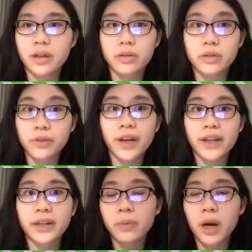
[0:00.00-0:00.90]
to
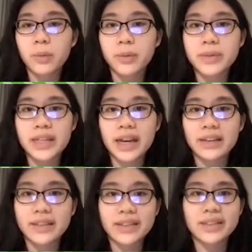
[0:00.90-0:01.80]
finding problems, and
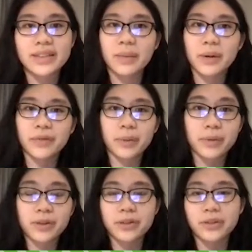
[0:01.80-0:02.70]
this is coming from
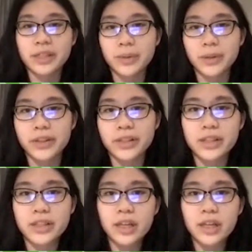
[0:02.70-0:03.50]
personal experience.